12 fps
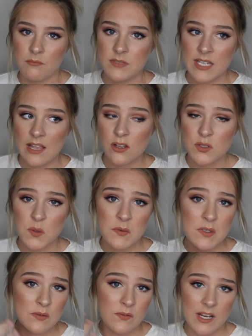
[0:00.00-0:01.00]
Taylor
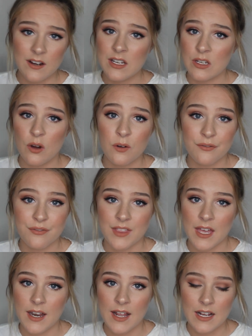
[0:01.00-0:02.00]
Swift is very known for
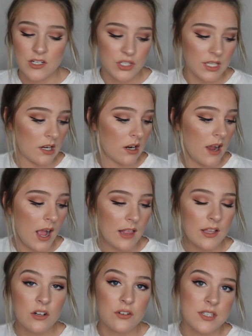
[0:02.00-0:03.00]
that actually. Her
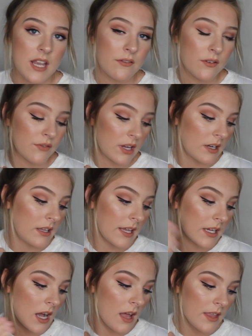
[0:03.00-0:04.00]
eyeliner's never very
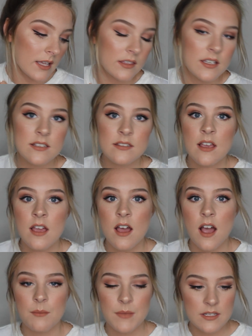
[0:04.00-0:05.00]
like cut like this.
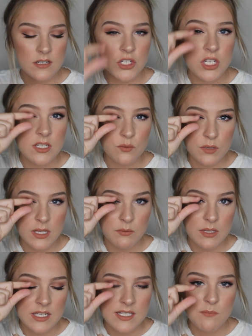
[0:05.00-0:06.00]
That's because she has
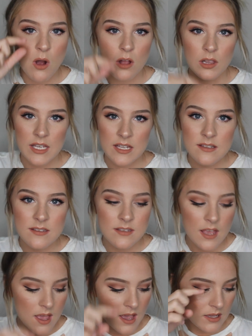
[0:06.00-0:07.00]
really small
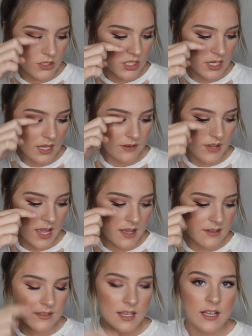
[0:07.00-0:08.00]
lids, and she kind of
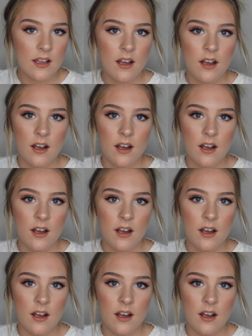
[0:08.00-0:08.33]
has like